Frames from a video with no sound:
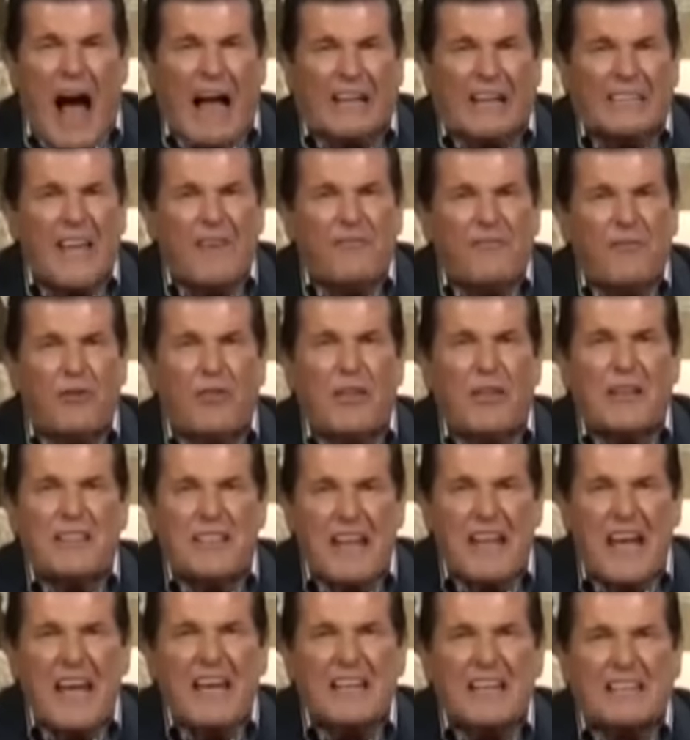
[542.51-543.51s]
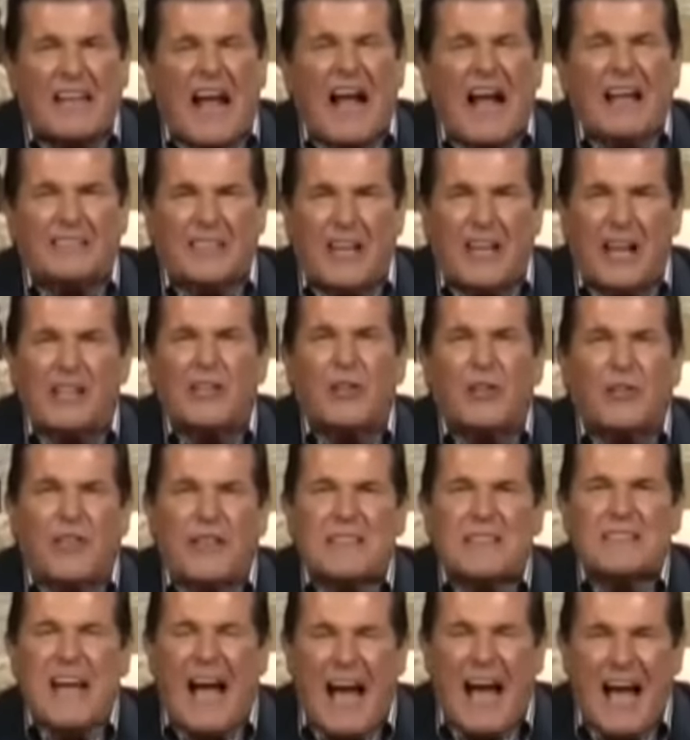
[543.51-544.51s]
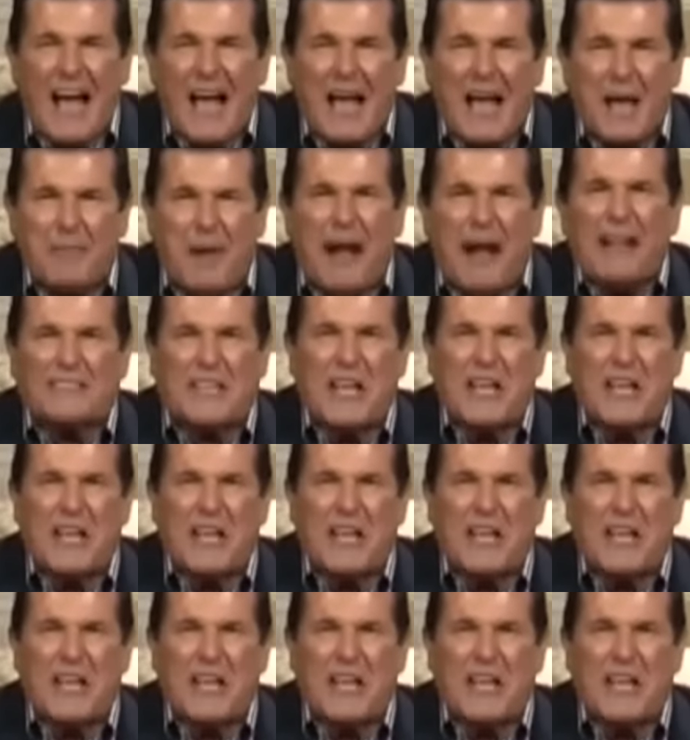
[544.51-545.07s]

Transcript: I'll give you the date. I'll tell you the time.